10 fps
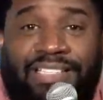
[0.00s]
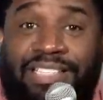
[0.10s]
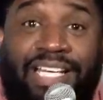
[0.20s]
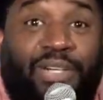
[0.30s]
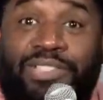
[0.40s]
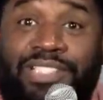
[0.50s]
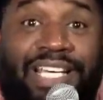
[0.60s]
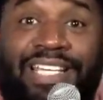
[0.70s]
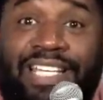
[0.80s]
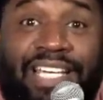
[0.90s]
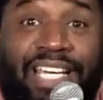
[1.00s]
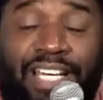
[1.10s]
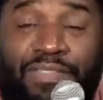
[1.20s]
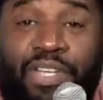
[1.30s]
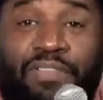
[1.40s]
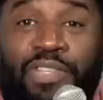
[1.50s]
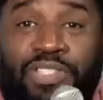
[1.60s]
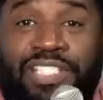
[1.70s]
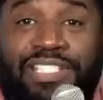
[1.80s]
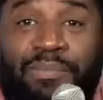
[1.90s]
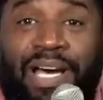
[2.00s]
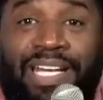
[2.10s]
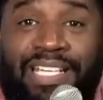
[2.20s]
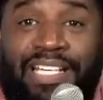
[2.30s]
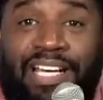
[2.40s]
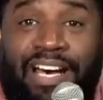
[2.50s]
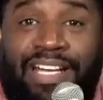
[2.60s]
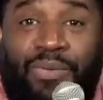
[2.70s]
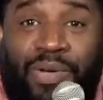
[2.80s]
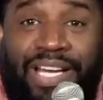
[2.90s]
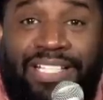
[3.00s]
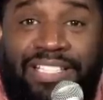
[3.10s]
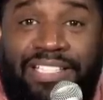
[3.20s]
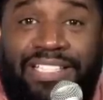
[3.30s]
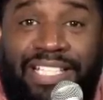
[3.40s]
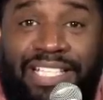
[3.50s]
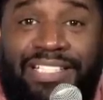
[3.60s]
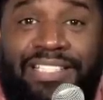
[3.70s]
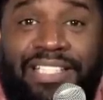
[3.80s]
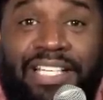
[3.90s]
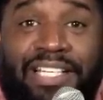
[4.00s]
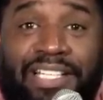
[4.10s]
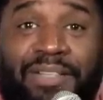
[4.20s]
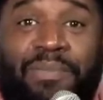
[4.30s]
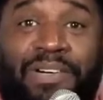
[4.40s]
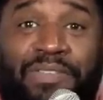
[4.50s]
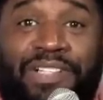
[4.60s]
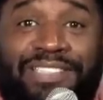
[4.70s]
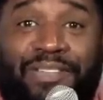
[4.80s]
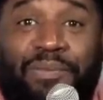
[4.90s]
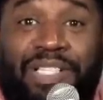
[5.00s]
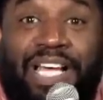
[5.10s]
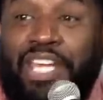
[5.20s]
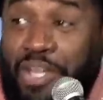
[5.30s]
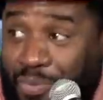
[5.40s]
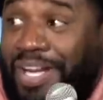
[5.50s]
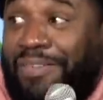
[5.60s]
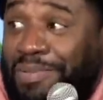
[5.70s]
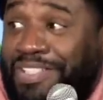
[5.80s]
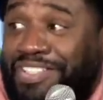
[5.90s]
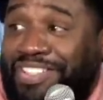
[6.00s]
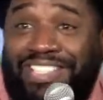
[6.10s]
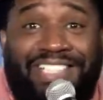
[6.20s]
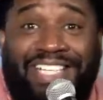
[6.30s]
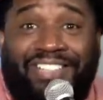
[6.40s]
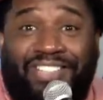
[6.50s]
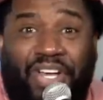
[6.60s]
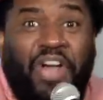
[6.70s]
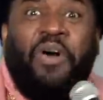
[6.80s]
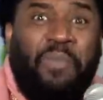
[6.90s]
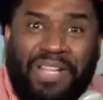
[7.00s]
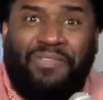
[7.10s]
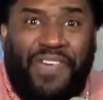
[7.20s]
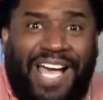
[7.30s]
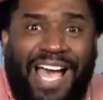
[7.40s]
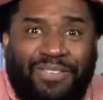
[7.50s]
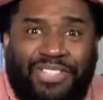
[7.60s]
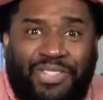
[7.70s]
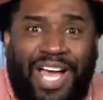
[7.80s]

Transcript: right, because they gonna say if you if you see somebody in a car that ran into a ditch, them motherfuckers gonna be like, "He ran me into the ditch." You go, "Motherfucker,